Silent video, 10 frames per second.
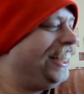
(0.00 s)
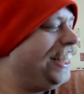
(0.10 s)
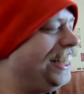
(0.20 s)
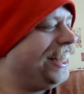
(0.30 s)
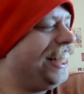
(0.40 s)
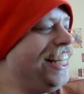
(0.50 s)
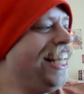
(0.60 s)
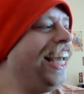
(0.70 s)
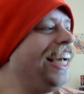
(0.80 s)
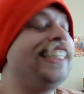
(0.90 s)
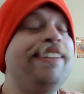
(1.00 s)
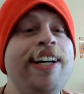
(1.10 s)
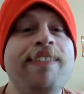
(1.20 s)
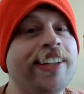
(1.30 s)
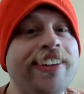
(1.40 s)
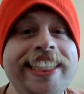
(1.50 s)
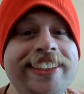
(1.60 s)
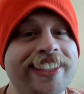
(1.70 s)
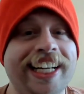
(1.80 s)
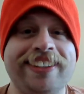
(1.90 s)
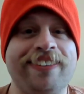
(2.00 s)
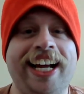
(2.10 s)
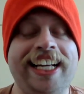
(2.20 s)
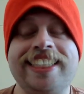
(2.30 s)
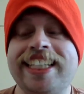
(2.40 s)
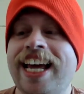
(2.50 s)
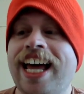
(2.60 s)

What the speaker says: because he wouldn't have agreed to it otherwise.